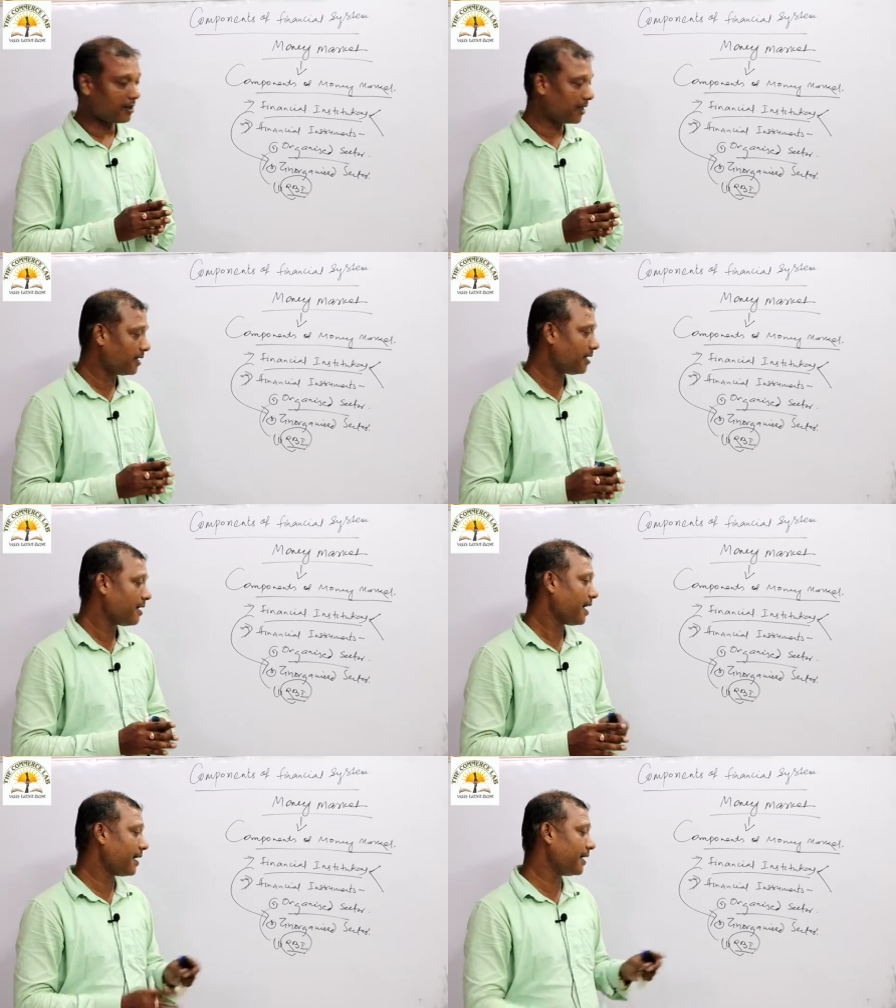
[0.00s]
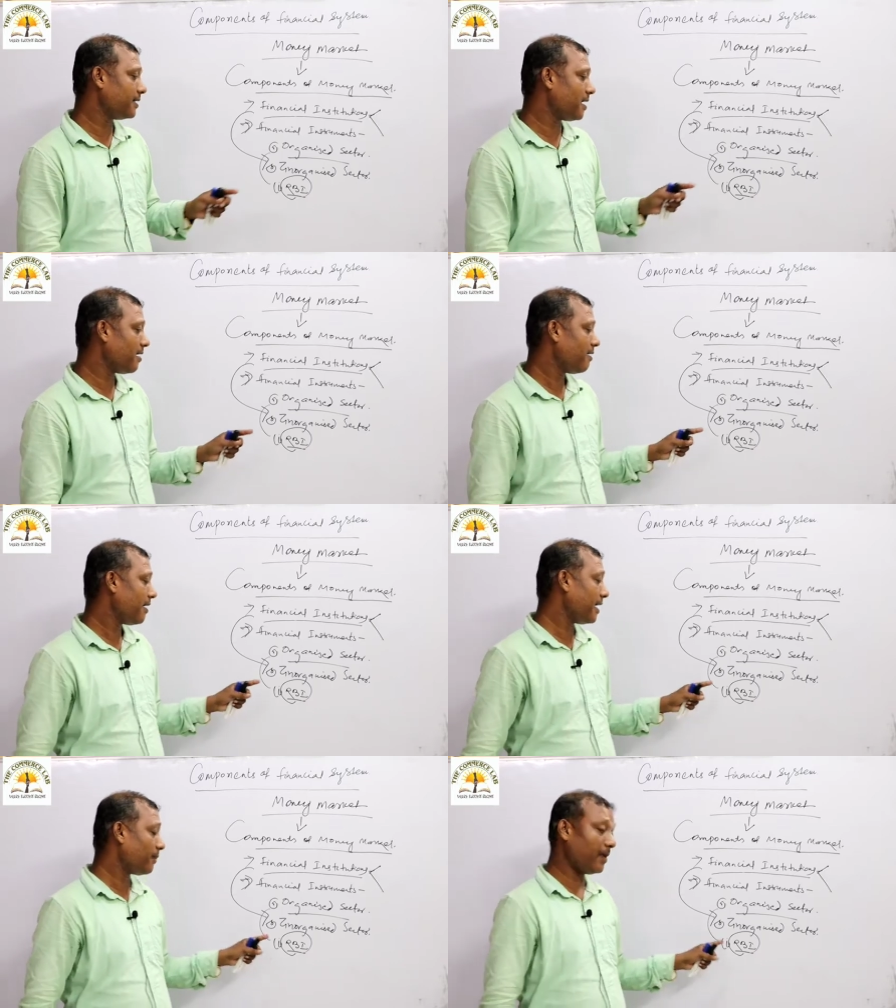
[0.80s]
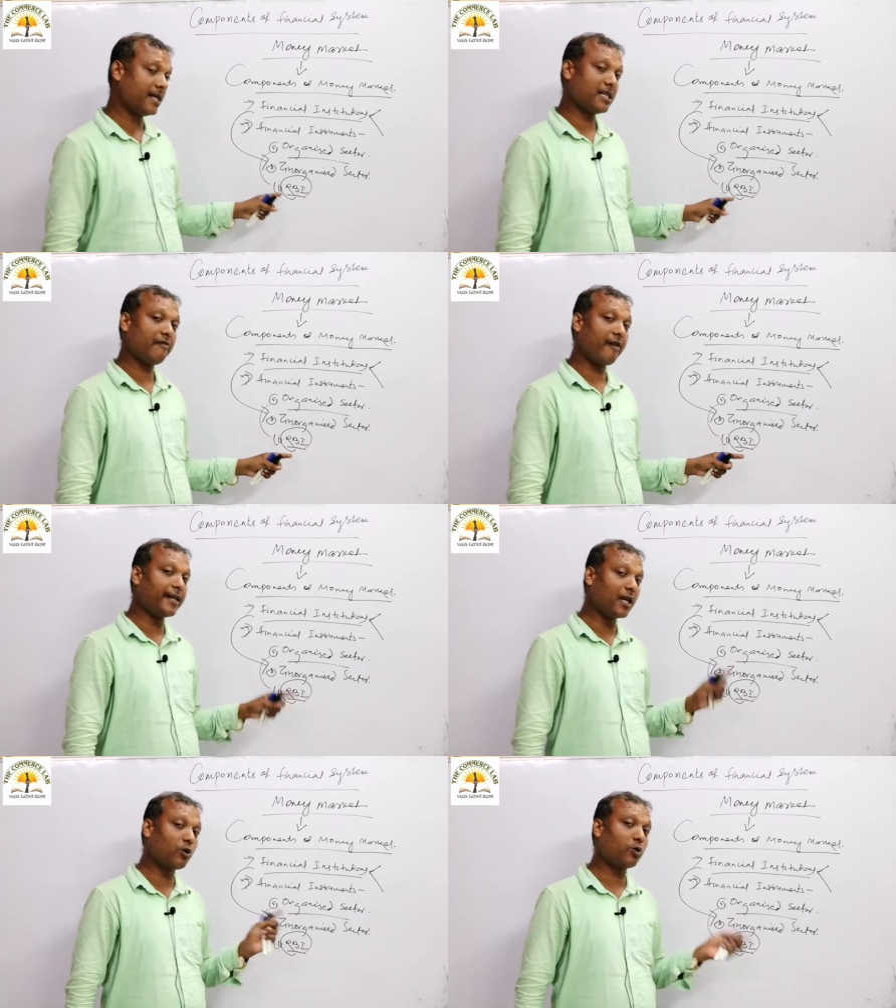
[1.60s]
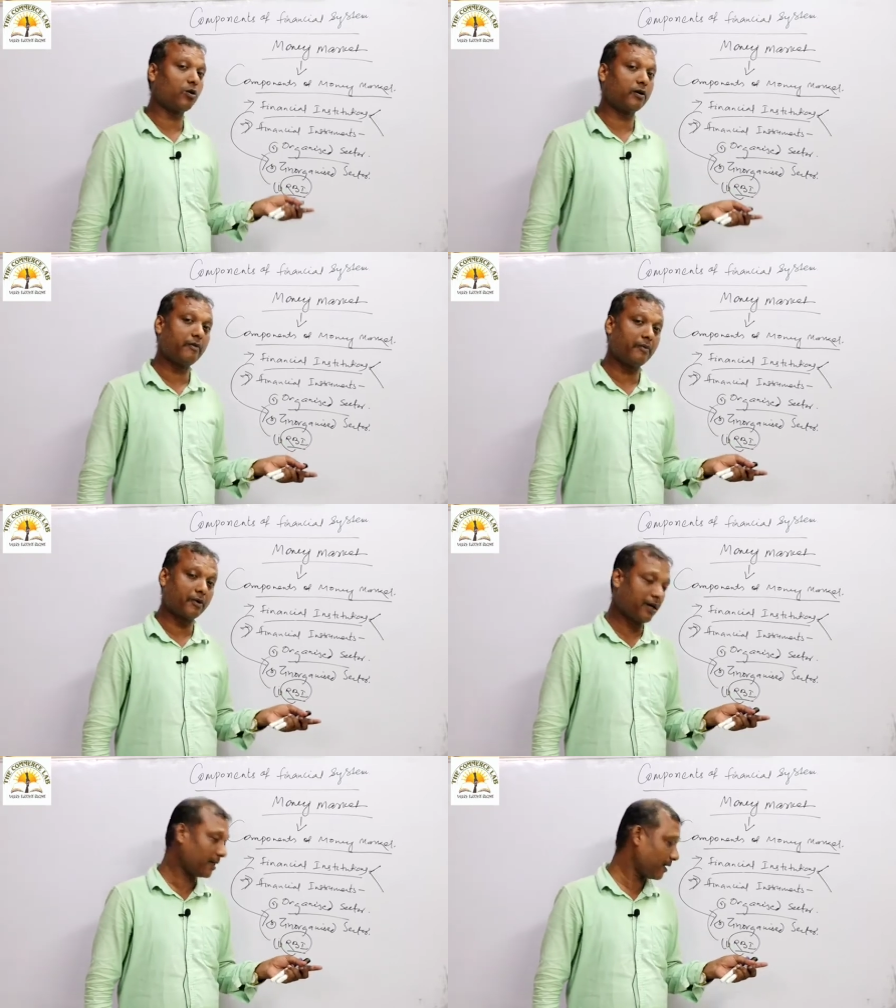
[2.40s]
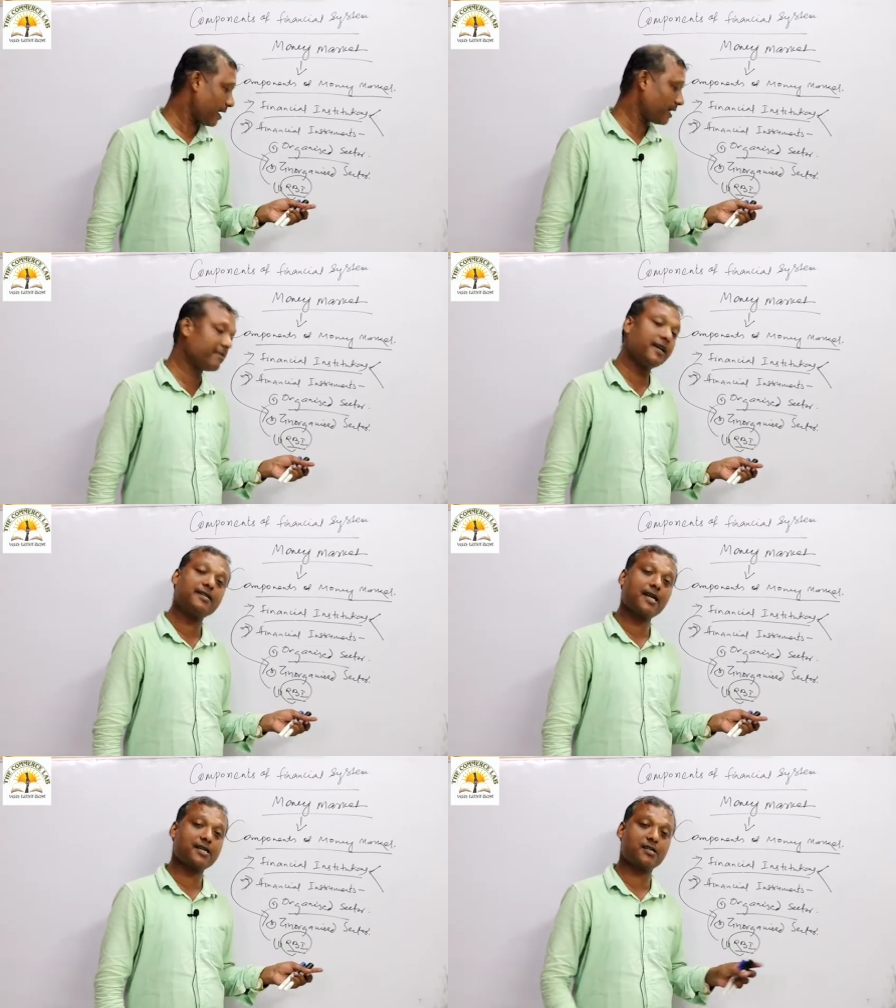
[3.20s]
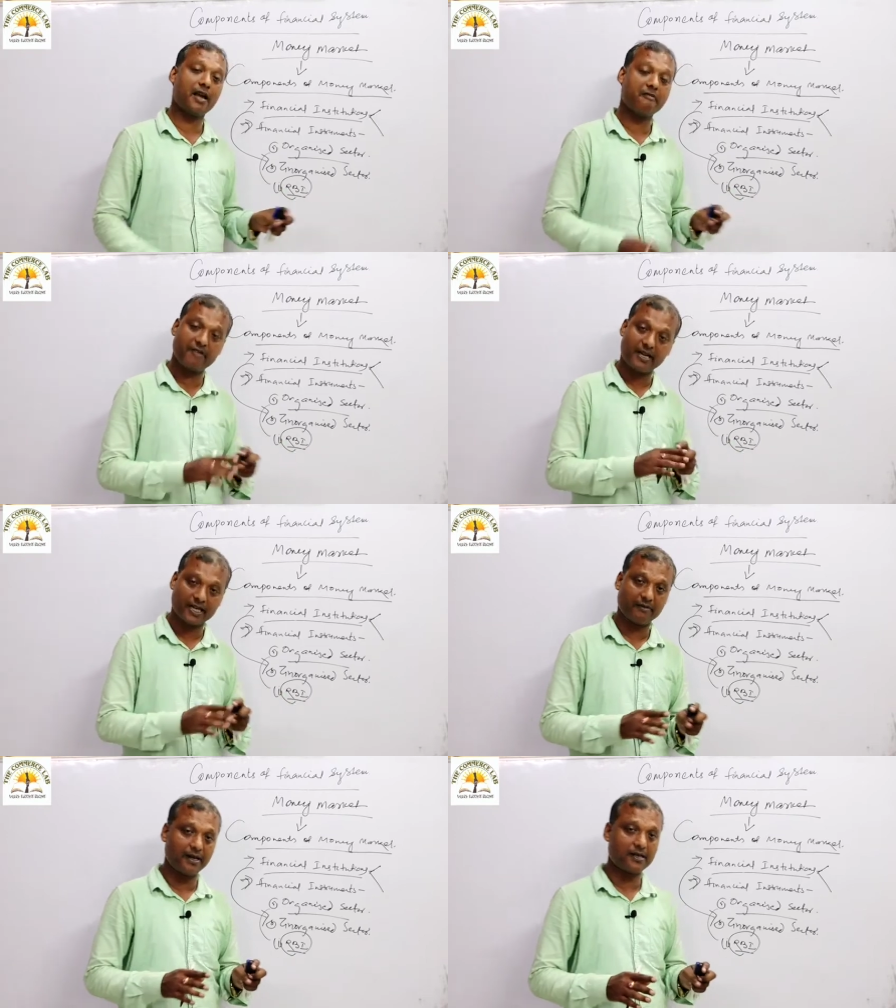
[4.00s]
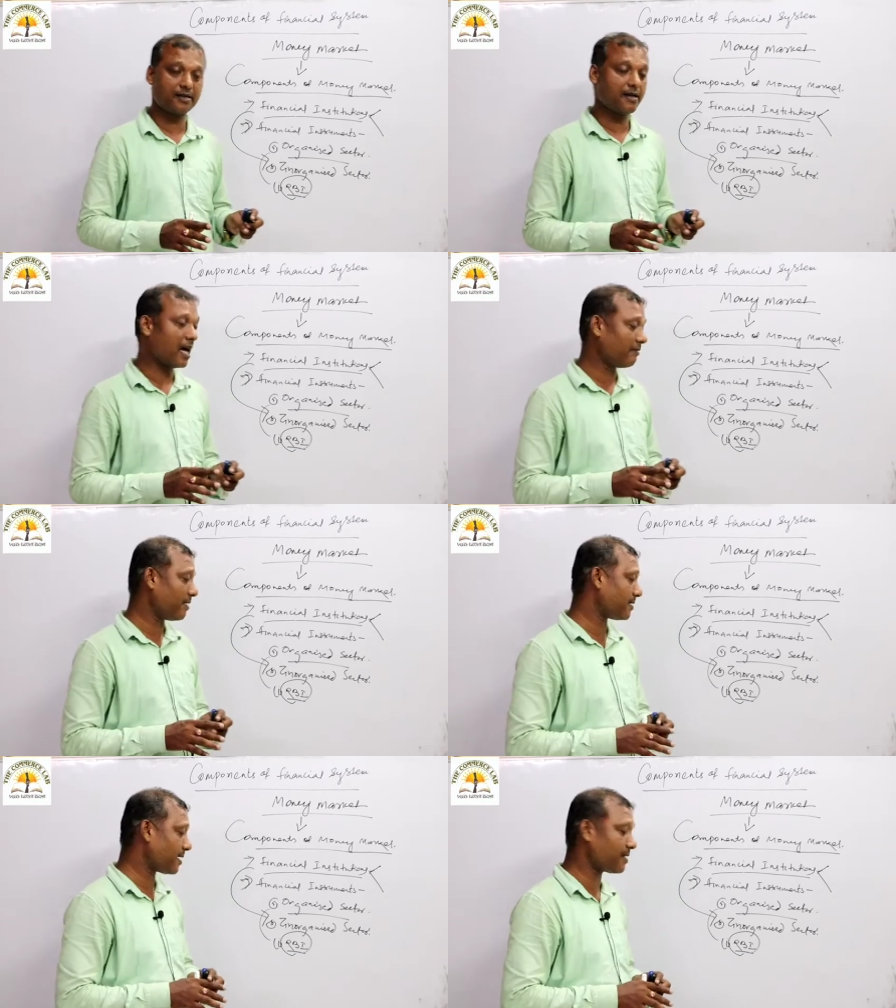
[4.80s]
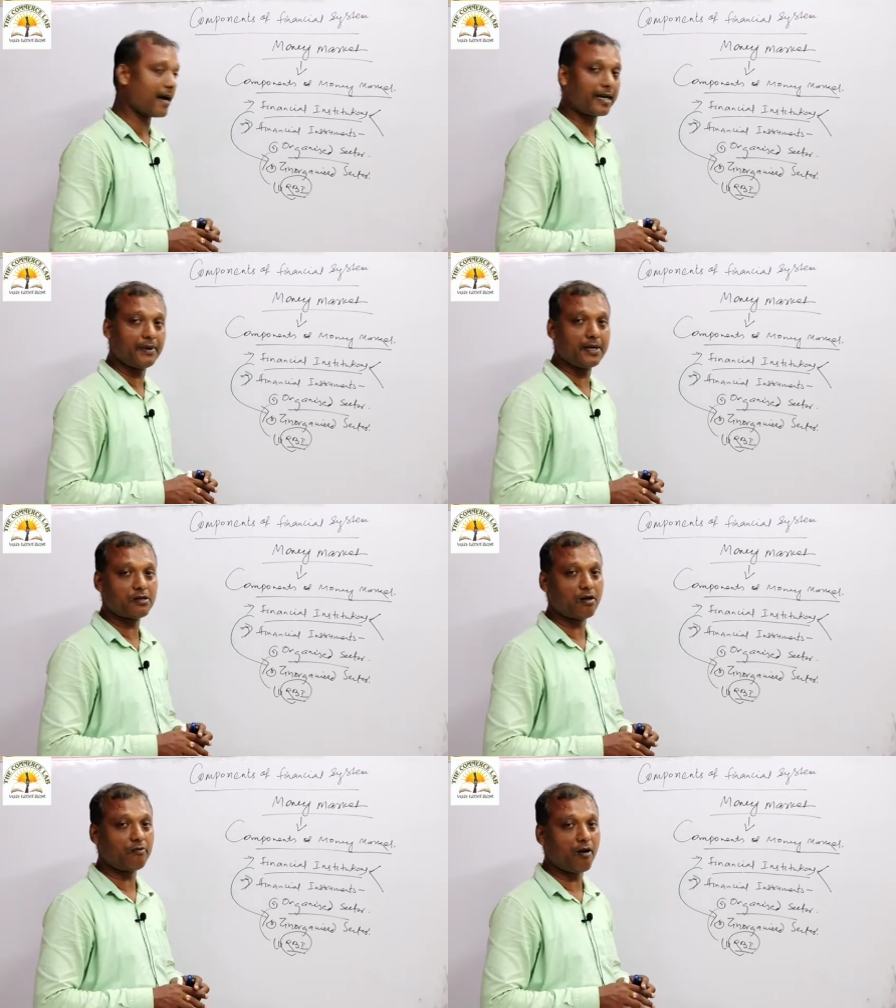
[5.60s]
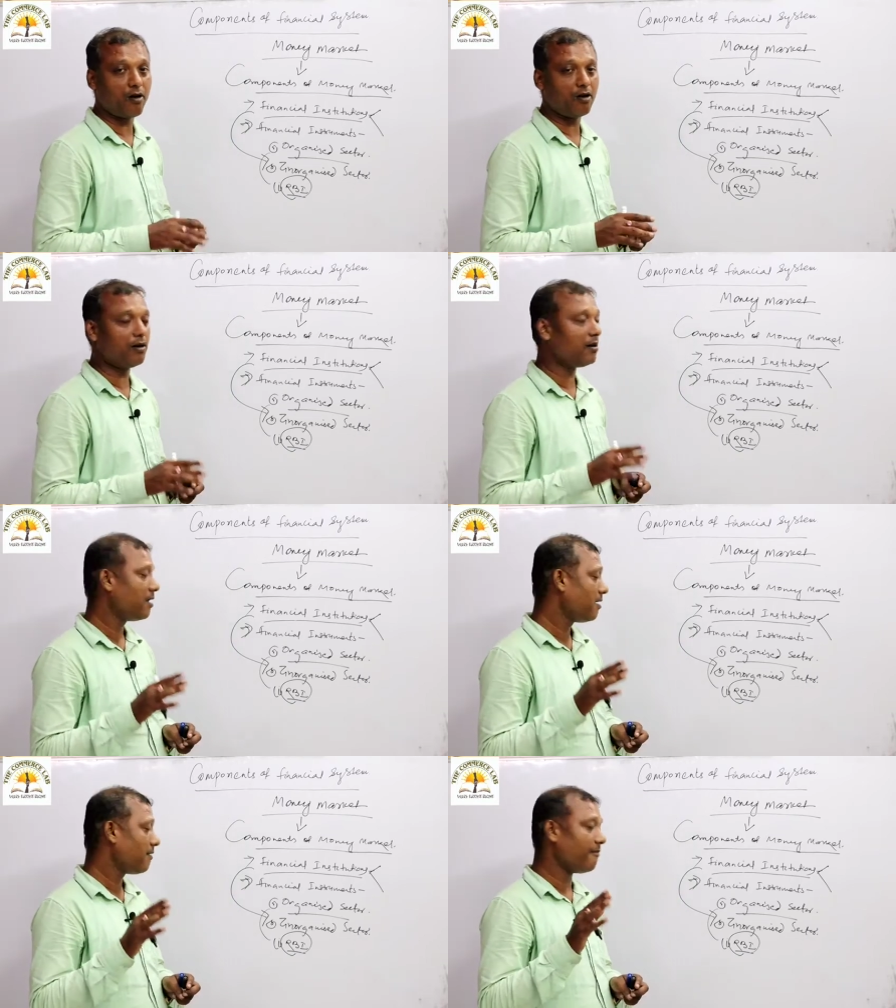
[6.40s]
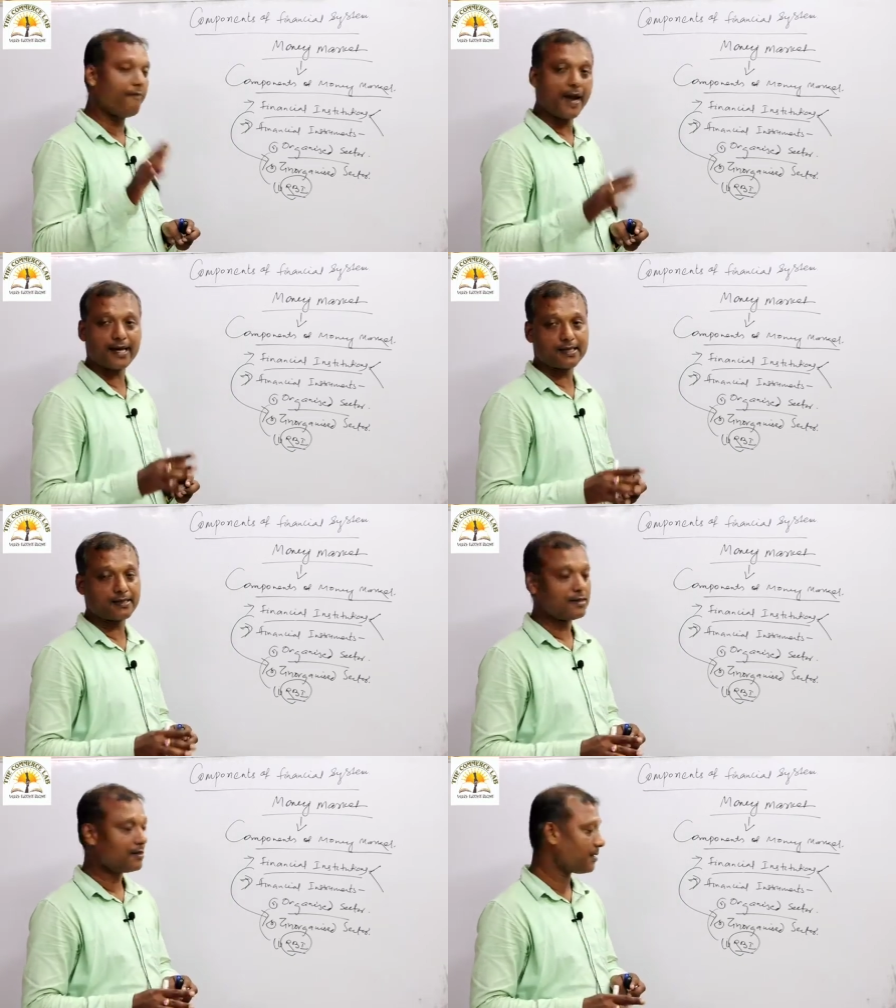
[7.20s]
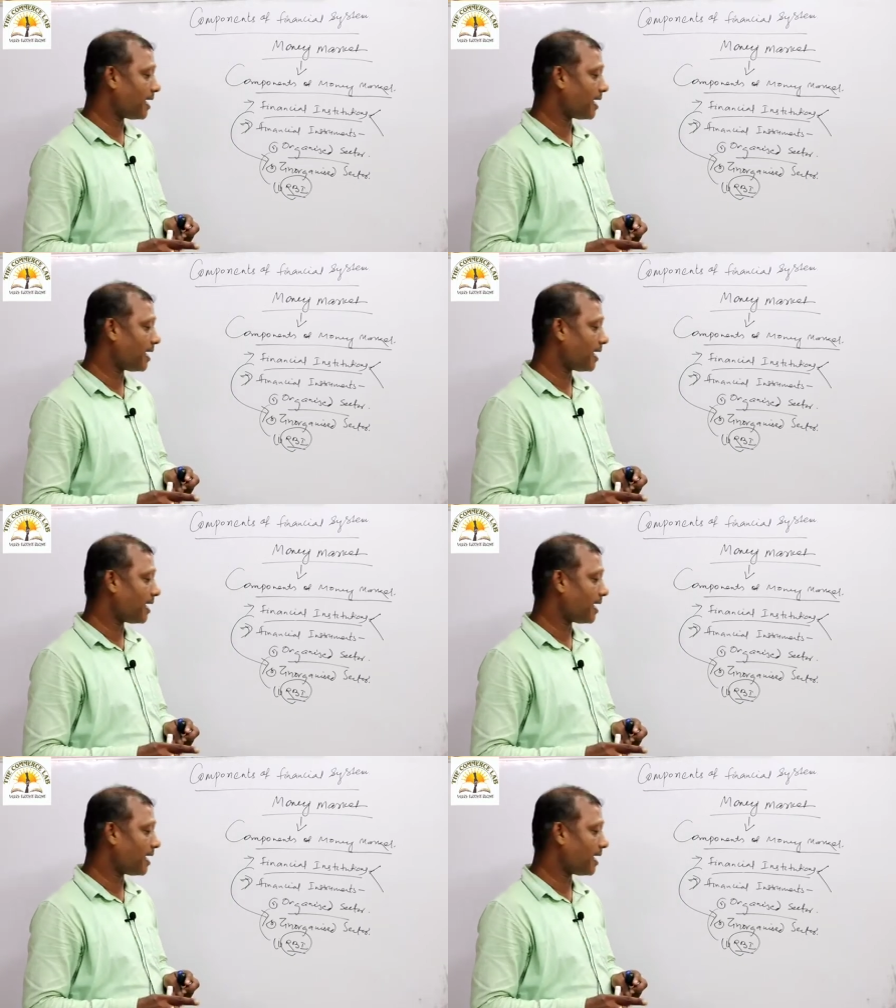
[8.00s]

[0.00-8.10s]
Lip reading: country, and it plays a vital role. Remember one thing, RBI checks every activities, RBI checks the activities of all banks.